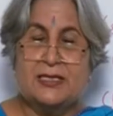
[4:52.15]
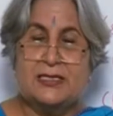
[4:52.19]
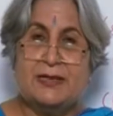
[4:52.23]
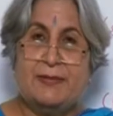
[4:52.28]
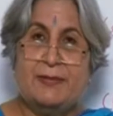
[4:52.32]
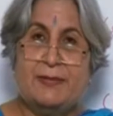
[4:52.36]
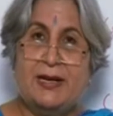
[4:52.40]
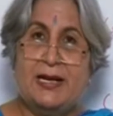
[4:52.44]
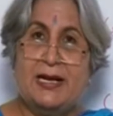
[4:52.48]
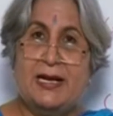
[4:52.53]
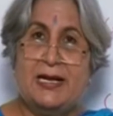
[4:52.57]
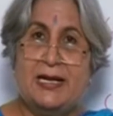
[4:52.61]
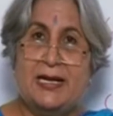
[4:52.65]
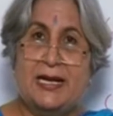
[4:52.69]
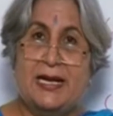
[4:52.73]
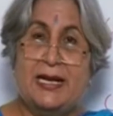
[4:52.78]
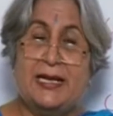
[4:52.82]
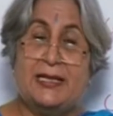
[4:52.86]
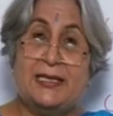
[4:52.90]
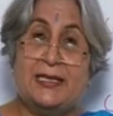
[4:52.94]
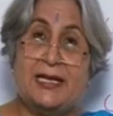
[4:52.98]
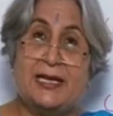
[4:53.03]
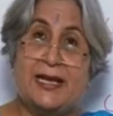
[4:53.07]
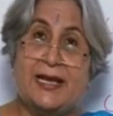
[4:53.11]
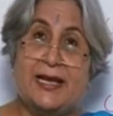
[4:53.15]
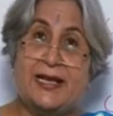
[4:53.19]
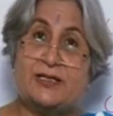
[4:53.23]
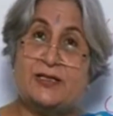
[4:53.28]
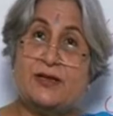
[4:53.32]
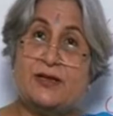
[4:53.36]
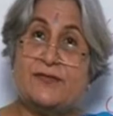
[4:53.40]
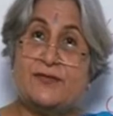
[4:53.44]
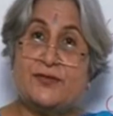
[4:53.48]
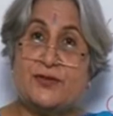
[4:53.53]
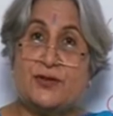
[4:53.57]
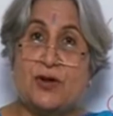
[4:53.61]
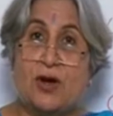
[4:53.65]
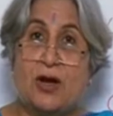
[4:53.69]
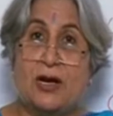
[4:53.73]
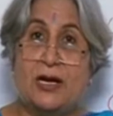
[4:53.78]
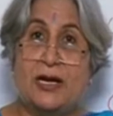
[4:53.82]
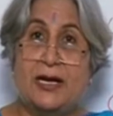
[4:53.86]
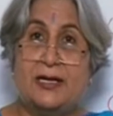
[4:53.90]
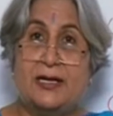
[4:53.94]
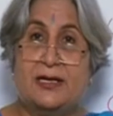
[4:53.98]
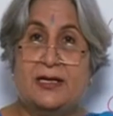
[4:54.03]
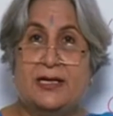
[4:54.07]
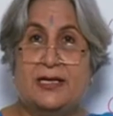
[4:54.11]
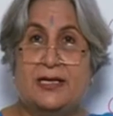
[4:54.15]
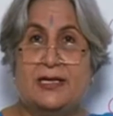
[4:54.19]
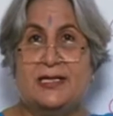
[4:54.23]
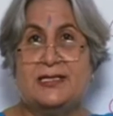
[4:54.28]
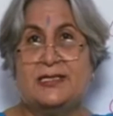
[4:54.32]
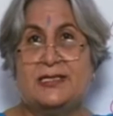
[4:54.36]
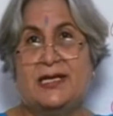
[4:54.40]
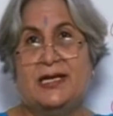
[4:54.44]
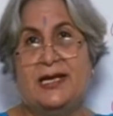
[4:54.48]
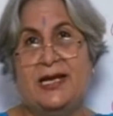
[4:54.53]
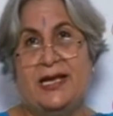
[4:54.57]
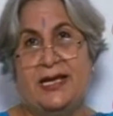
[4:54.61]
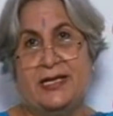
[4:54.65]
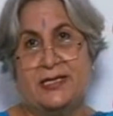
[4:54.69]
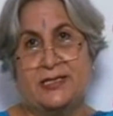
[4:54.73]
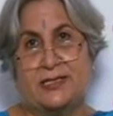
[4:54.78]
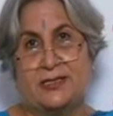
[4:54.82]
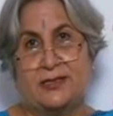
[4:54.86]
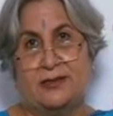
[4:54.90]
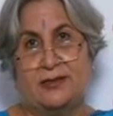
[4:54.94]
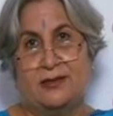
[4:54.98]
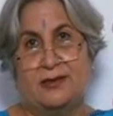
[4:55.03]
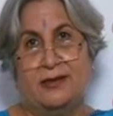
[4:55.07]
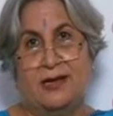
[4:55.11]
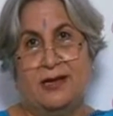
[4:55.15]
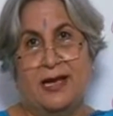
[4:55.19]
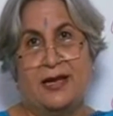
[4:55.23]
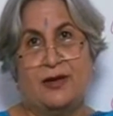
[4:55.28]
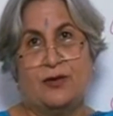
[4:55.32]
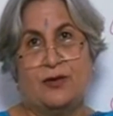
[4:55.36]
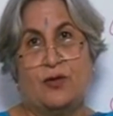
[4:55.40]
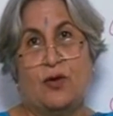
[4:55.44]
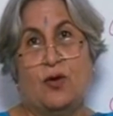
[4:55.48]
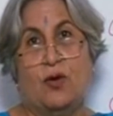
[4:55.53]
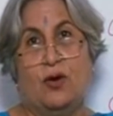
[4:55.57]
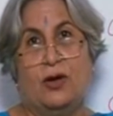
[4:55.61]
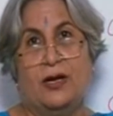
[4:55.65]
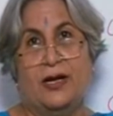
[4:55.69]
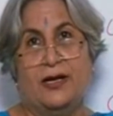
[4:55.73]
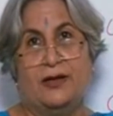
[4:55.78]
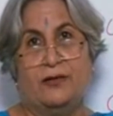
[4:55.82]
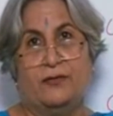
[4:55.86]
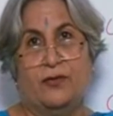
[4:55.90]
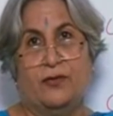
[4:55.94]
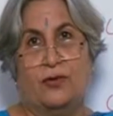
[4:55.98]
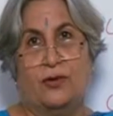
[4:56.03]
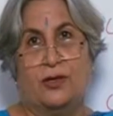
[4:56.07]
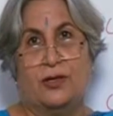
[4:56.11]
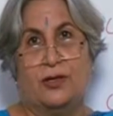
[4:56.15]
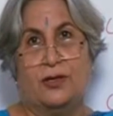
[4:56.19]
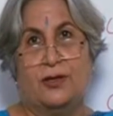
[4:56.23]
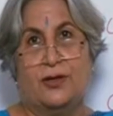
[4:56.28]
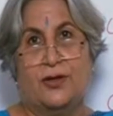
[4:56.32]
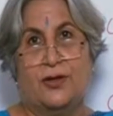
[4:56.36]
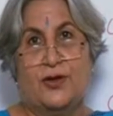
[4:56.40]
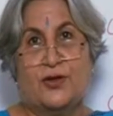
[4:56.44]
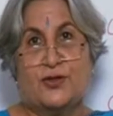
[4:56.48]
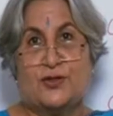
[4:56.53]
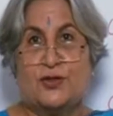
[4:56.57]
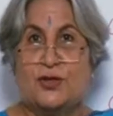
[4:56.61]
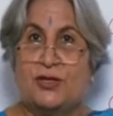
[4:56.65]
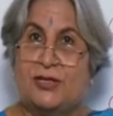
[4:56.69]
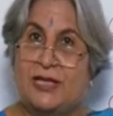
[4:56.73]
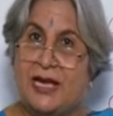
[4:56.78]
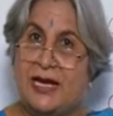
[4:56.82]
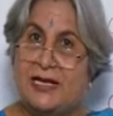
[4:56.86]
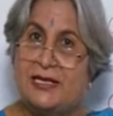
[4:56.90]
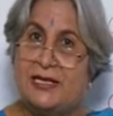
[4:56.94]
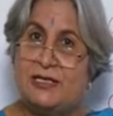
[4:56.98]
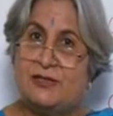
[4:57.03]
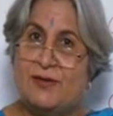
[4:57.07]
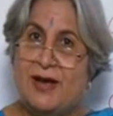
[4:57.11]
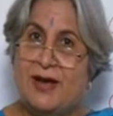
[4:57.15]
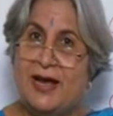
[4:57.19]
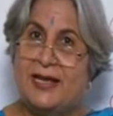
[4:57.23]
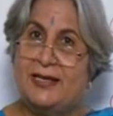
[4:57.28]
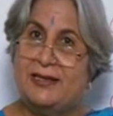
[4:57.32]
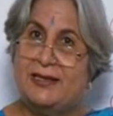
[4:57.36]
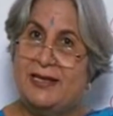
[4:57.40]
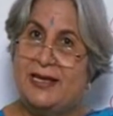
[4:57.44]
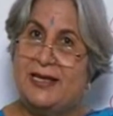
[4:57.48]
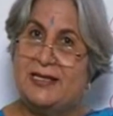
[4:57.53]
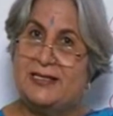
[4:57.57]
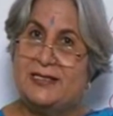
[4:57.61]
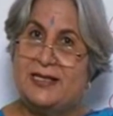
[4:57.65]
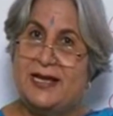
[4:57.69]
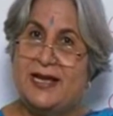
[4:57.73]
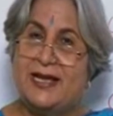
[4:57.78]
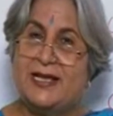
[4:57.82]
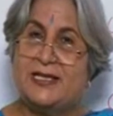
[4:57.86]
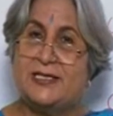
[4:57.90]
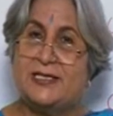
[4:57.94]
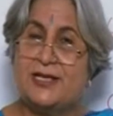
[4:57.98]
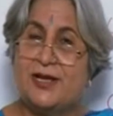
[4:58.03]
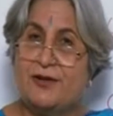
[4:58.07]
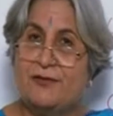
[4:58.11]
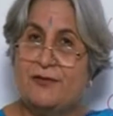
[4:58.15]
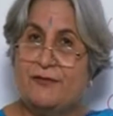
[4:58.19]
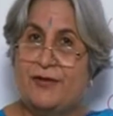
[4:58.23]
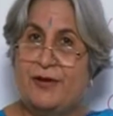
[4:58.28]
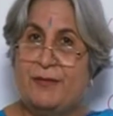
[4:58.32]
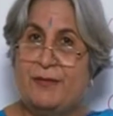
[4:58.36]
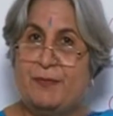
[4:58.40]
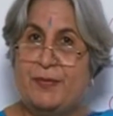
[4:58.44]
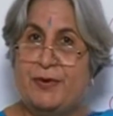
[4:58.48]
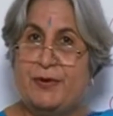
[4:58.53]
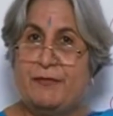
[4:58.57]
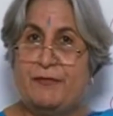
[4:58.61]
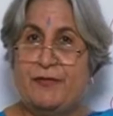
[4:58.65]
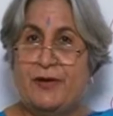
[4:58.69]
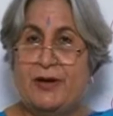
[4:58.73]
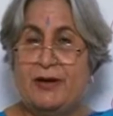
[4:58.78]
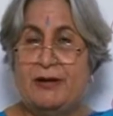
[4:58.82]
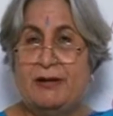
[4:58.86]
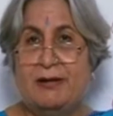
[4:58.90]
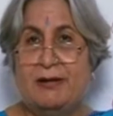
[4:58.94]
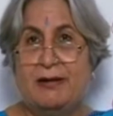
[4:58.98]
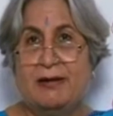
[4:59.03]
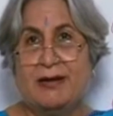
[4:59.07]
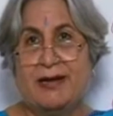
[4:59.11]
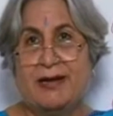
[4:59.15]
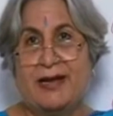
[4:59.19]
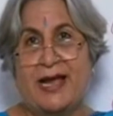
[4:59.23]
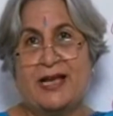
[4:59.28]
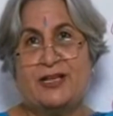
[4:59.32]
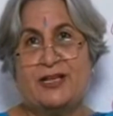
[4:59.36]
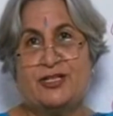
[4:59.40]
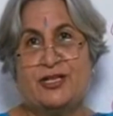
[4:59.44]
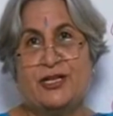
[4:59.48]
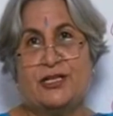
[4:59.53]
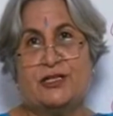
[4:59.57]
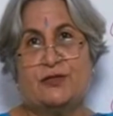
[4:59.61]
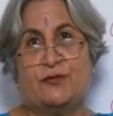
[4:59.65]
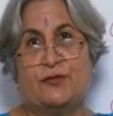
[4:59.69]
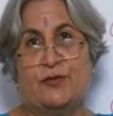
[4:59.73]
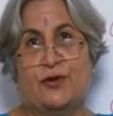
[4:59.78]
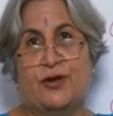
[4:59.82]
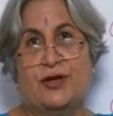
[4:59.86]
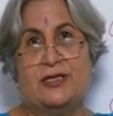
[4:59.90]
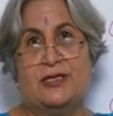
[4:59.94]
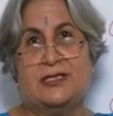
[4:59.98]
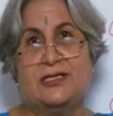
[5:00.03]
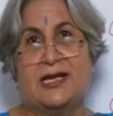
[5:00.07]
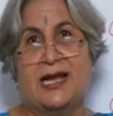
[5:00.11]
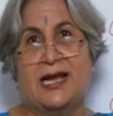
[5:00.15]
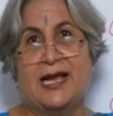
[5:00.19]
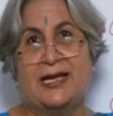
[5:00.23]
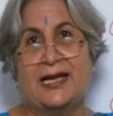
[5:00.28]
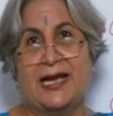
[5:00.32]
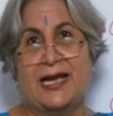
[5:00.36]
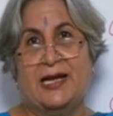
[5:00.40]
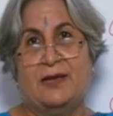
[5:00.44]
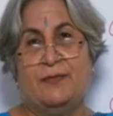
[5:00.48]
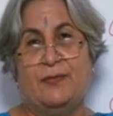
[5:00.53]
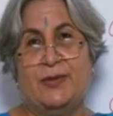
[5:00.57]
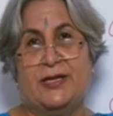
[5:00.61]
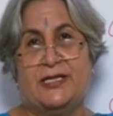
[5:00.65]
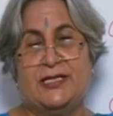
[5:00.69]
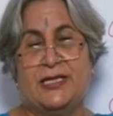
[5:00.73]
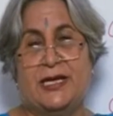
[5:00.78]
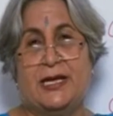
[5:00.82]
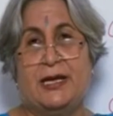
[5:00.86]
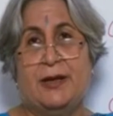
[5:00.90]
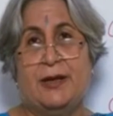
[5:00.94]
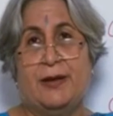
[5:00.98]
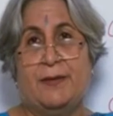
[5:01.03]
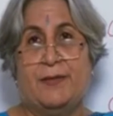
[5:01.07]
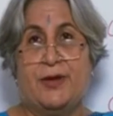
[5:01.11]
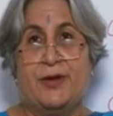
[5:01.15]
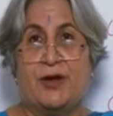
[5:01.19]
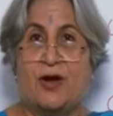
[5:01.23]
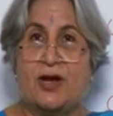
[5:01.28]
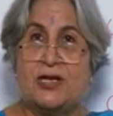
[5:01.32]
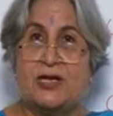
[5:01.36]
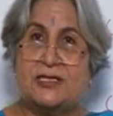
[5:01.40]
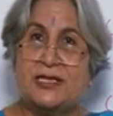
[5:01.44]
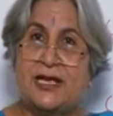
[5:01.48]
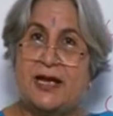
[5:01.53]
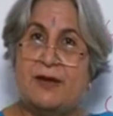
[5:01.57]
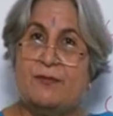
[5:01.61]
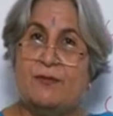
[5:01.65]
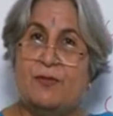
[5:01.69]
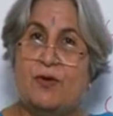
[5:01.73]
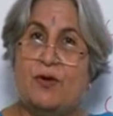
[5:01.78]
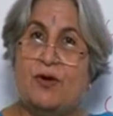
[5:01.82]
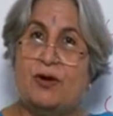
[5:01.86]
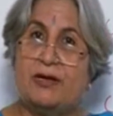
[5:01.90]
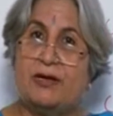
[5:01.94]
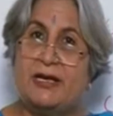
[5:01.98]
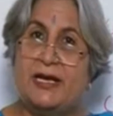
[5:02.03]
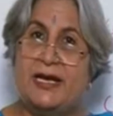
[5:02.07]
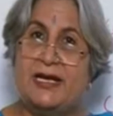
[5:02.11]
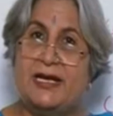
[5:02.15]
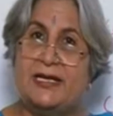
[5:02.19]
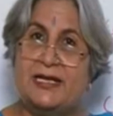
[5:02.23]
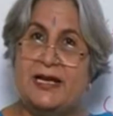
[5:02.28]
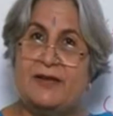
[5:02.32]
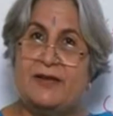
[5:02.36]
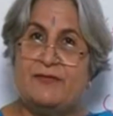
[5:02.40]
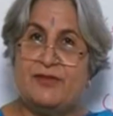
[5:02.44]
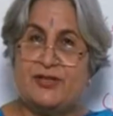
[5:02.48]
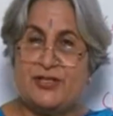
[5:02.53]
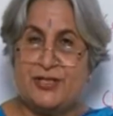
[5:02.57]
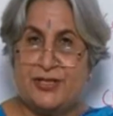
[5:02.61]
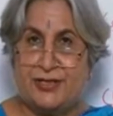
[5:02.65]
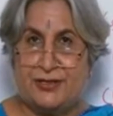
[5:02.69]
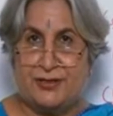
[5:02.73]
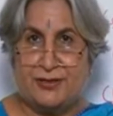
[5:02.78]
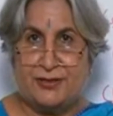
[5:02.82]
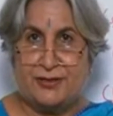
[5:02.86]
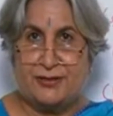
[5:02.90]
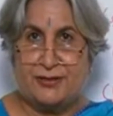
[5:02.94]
Similarly, in the case of solid, it is the least, like coal and wood. So that is why these days we prefer gaseous fuels like LPG, because they are more heat efficient.